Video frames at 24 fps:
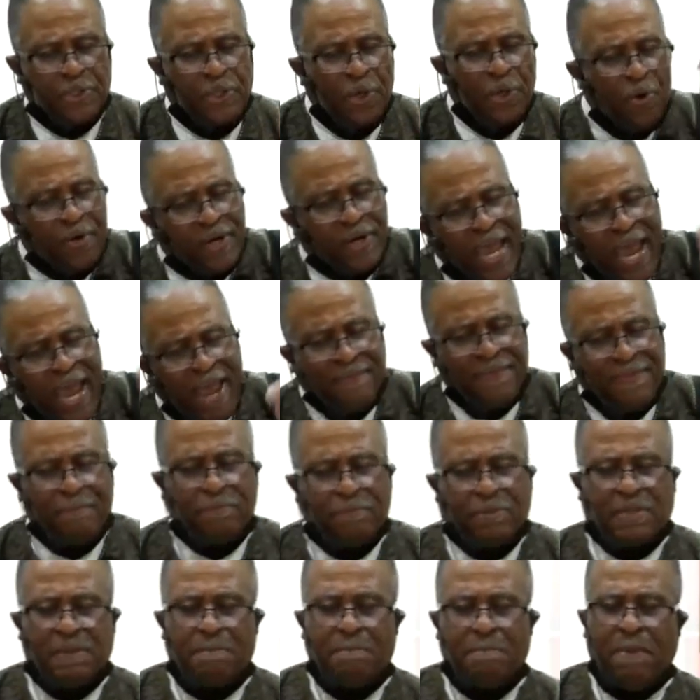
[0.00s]
You gave them
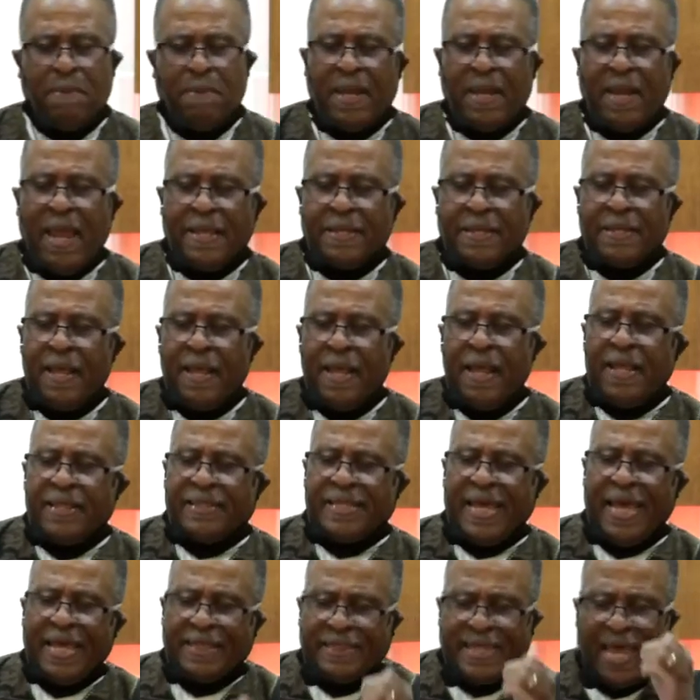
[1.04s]
to me, and
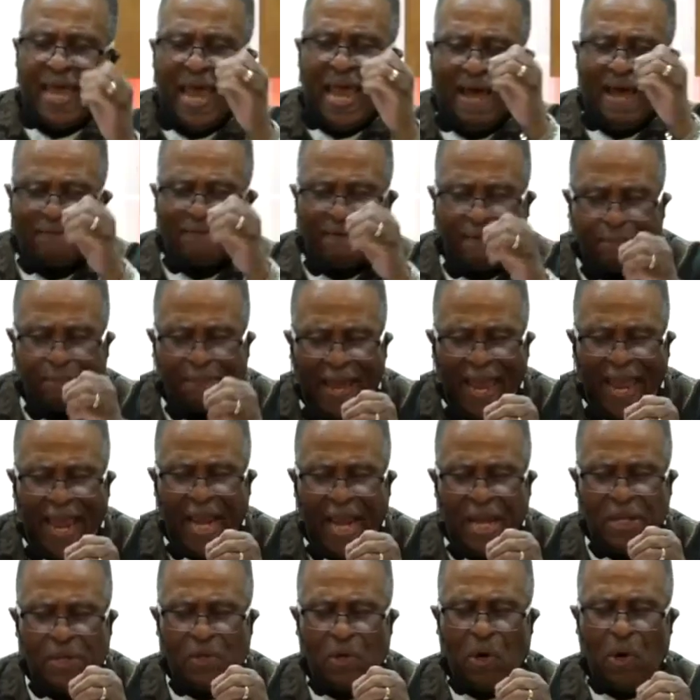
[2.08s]
they have
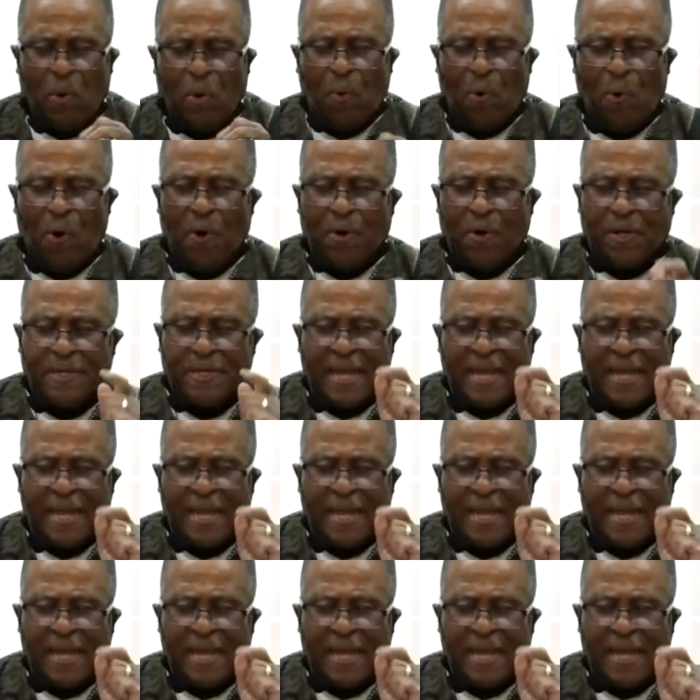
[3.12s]
obeyed your word.